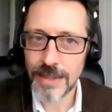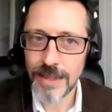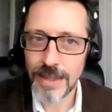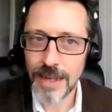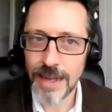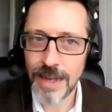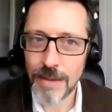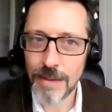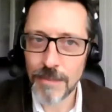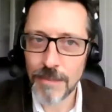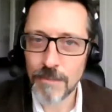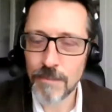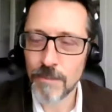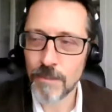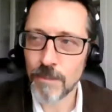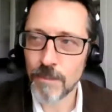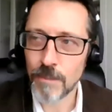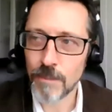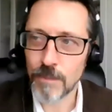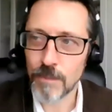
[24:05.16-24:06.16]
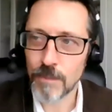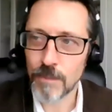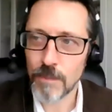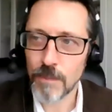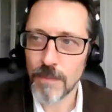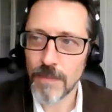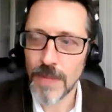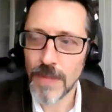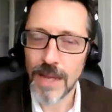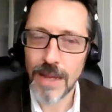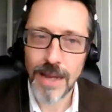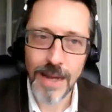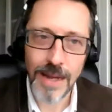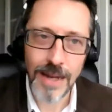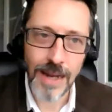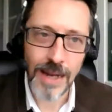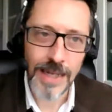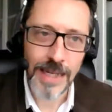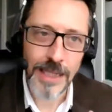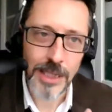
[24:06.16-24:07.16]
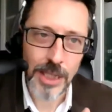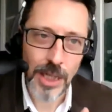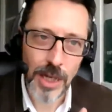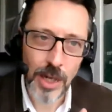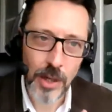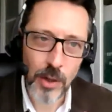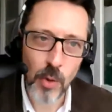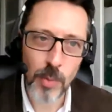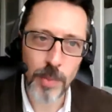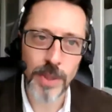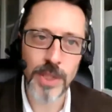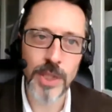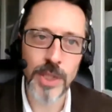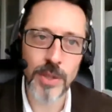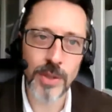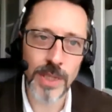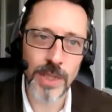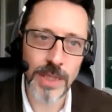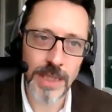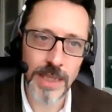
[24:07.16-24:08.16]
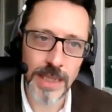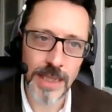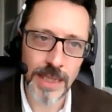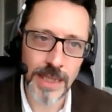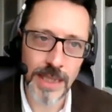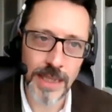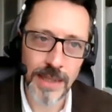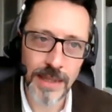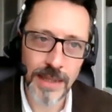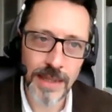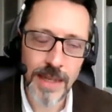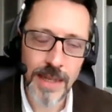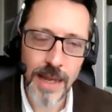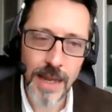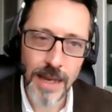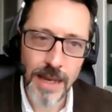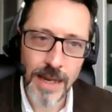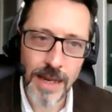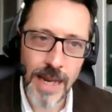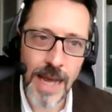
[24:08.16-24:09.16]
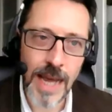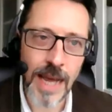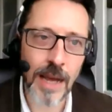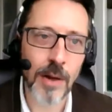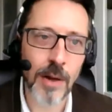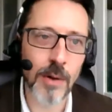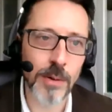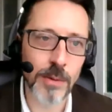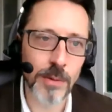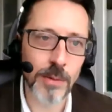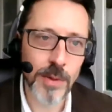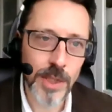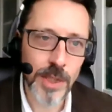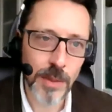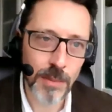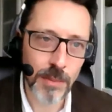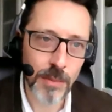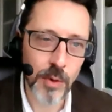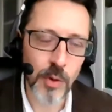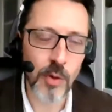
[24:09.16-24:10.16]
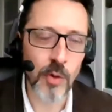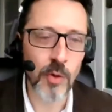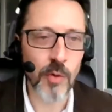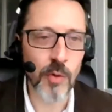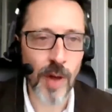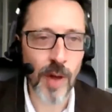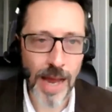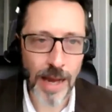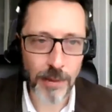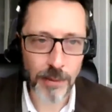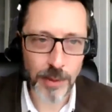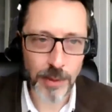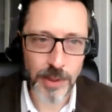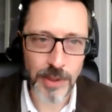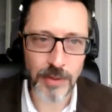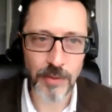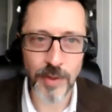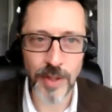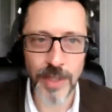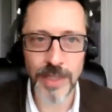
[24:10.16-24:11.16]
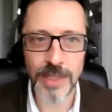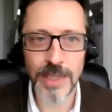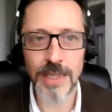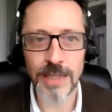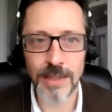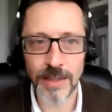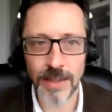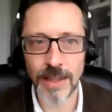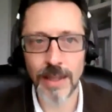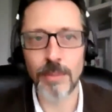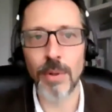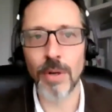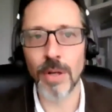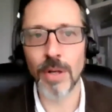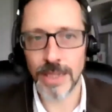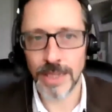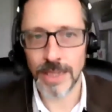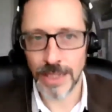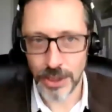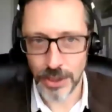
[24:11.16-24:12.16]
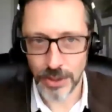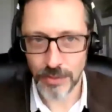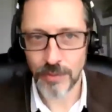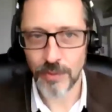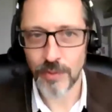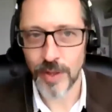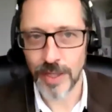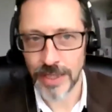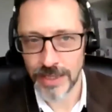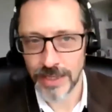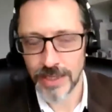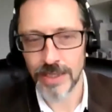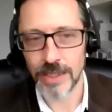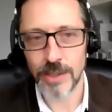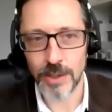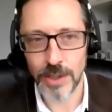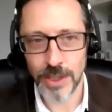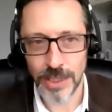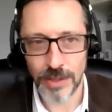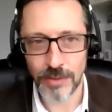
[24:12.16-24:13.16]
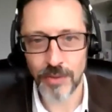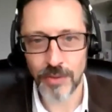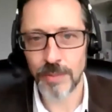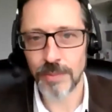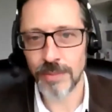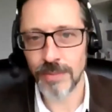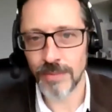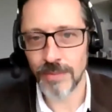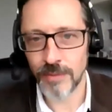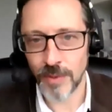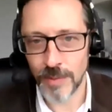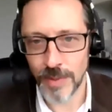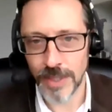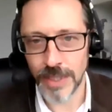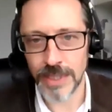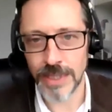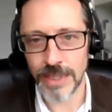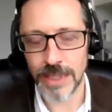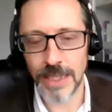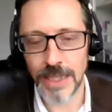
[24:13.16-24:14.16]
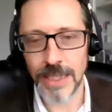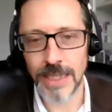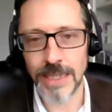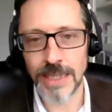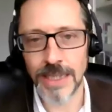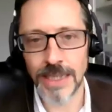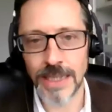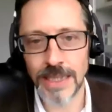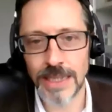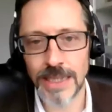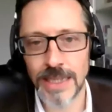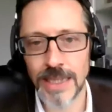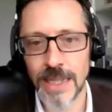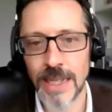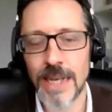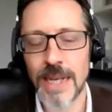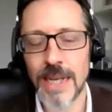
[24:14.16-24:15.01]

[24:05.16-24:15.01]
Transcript: I guess, an opportunity now to move out of the liberalization phase that you see from the 1980s,